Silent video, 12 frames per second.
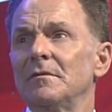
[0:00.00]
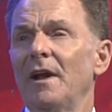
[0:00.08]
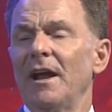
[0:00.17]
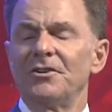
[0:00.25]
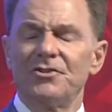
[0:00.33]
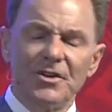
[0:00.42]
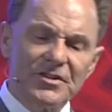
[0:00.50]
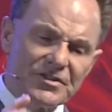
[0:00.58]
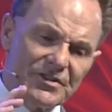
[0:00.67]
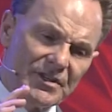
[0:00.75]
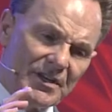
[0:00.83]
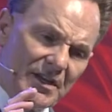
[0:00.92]
And just
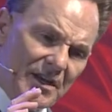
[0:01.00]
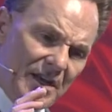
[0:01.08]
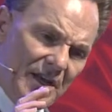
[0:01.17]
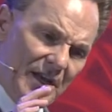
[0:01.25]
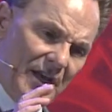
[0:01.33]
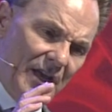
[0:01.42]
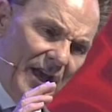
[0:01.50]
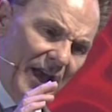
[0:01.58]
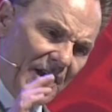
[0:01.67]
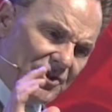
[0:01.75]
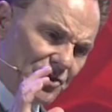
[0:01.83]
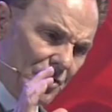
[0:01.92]

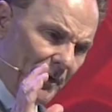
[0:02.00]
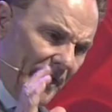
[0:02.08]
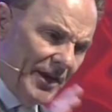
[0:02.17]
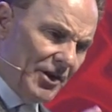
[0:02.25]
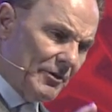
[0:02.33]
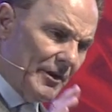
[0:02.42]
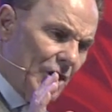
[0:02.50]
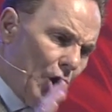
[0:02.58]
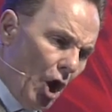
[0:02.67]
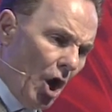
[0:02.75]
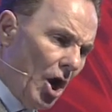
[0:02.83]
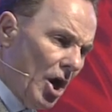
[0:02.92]
as you enter a
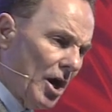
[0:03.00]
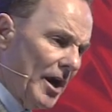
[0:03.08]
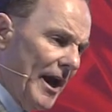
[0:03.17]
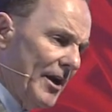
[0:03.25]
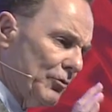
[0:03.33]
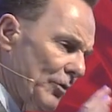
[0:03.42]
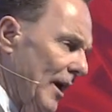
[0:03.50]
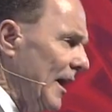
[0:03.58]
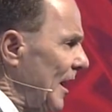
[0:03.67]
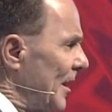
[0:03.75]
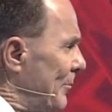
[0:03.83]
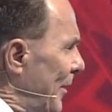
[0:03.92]
car and
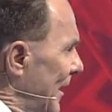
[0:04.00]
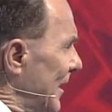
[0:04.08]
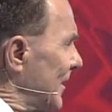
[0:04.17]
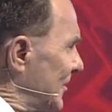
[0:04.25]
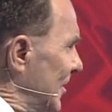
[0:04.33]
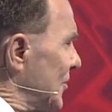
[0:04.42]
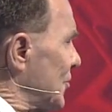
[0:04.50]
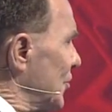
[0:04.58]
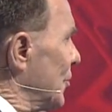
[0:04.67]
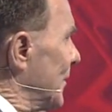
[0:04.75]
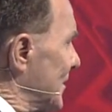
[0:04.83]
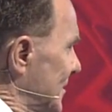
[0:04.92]
rarely pay attention
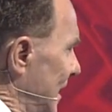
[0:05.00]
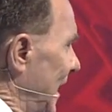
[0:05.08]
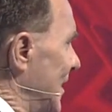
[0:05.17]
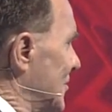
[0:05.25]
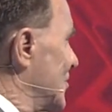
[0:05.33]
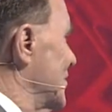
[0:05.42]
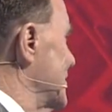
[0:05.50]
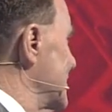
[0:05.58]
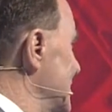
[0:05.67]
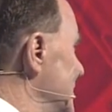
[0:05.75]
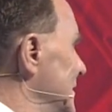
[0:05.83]
to its gauges,